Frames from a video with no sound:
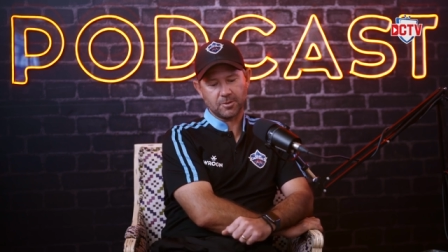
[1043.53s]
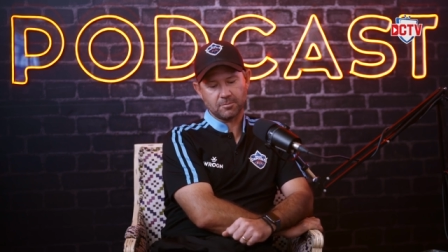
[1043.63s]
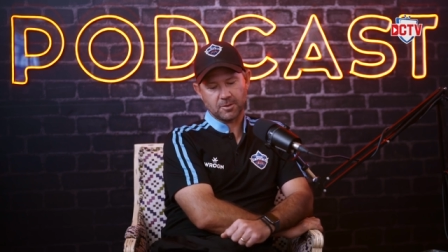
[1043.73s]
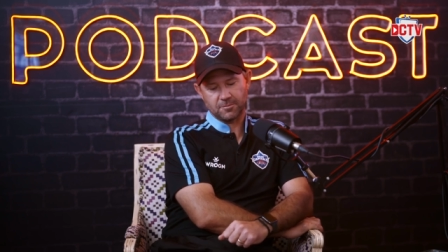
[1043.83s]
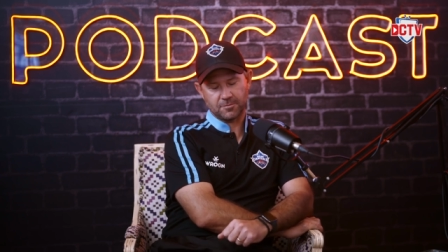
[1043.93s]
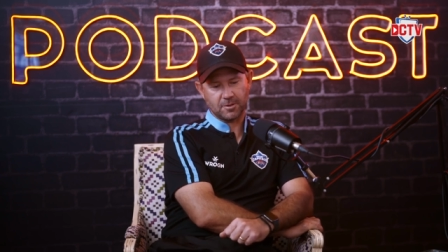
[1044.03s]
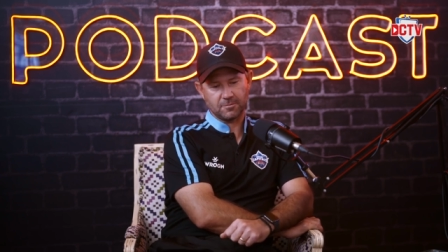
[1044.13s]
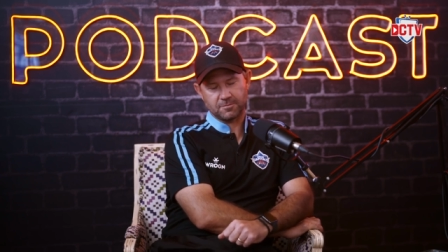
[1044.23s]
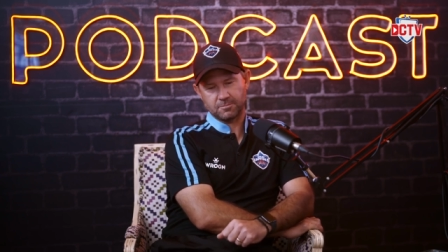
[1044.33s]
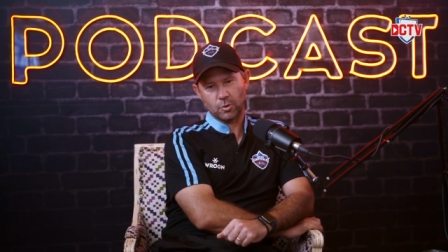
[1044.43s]
But I'm I've
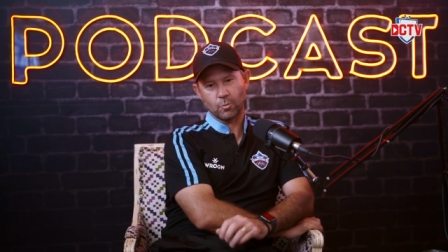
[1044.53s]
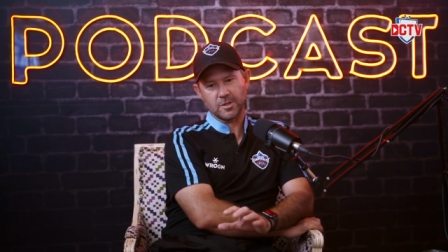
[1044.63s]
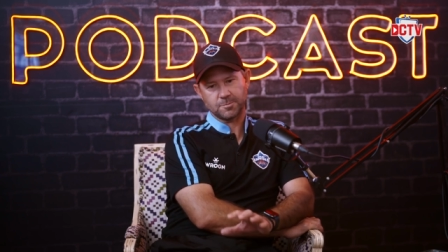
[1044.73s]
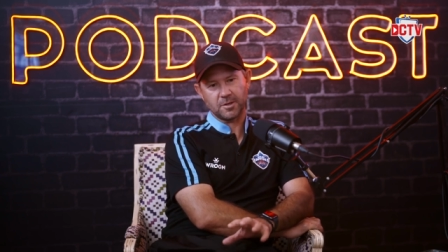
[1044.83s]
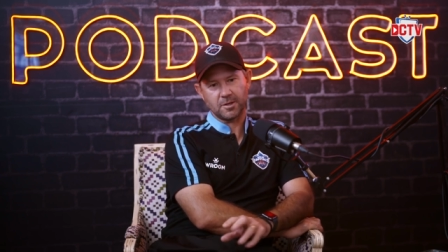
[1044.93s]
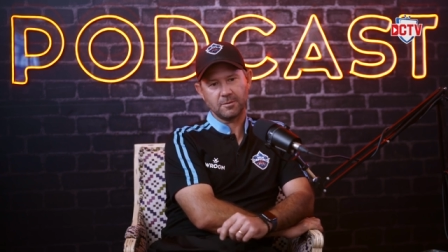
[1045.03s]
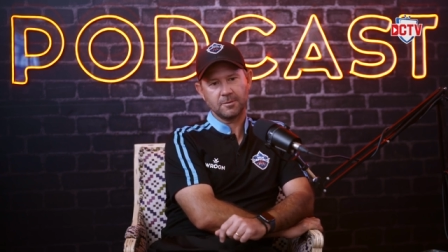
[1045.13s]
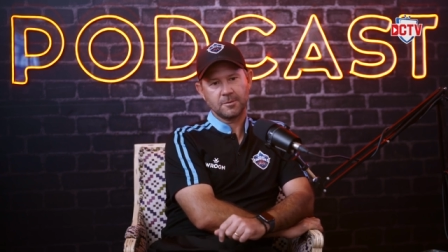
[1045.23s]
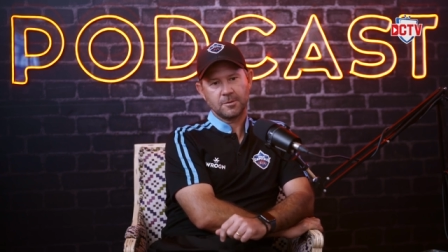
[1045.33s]
I've always been